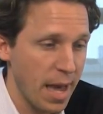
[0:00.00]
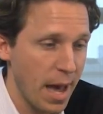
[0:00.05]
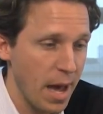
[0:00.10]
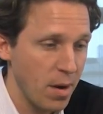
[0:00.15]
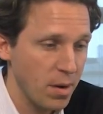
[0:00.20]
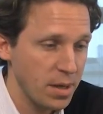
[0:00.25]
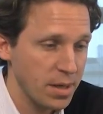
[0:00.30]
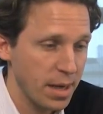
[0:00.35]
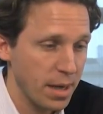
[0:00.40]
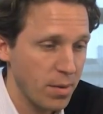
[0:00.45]

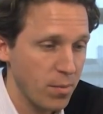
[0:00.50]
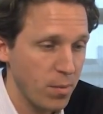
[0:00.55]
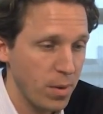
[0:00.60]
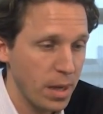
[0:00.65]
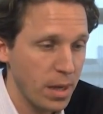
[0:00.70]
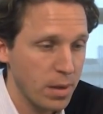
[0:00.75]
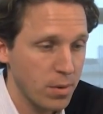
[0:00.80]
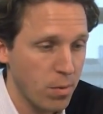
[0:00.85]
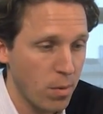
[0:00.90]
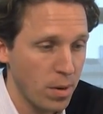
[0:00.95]
How can
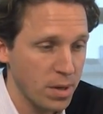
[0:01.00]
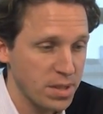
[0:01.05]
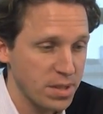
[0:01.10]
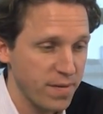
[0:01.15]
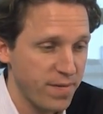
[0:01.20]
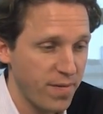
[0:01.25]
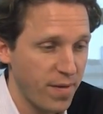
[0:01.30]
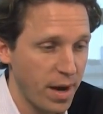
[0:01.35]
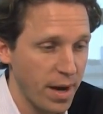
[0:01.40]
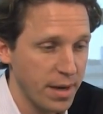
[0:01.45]
we
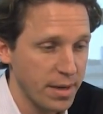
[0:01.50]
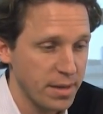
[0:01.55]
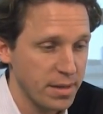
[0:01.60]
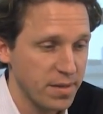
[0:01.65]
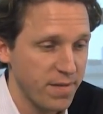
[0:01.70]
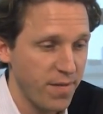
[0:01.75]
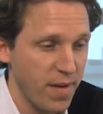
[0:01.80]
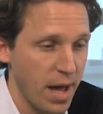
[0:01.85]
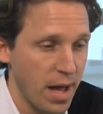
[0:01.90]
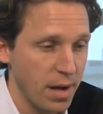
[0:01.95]
quantify
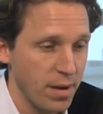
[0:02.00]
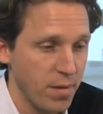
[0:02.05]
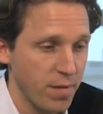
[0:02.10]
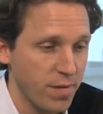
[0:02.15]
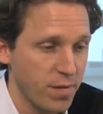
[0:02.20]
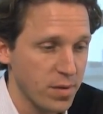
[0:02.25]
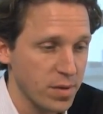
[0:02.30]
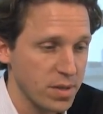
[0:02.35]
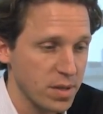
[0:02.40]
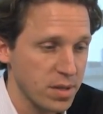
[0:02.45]
this value
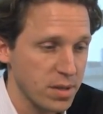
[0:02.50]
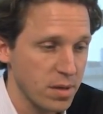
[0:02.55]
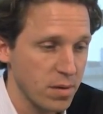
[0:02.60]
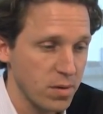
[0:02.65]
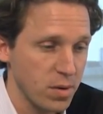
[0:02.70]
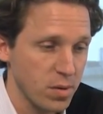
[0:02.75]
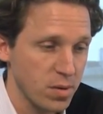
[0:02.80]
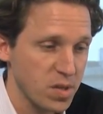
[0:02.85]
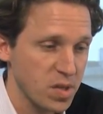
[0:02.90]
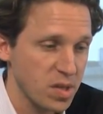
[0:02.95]
for
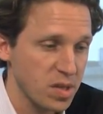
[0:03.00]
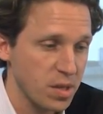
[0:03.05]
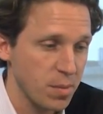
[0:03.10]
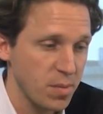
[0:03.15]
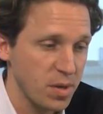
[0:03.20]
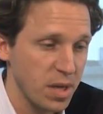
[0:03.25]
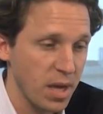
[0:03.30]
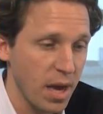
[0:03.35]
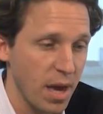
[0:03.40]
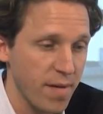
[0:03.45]
your
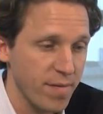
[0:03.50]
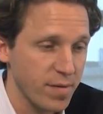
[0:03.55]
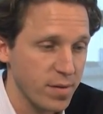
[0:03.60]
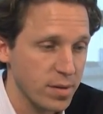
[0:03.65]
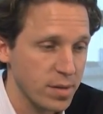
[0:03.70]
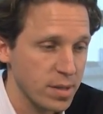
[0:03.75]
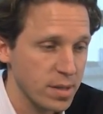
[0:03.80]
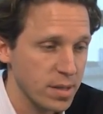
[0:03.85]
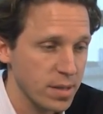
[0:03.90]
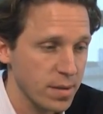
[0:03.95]
sustainability
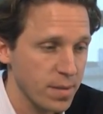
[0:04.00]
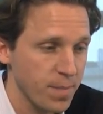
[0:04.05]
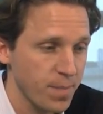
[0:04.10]
efforts?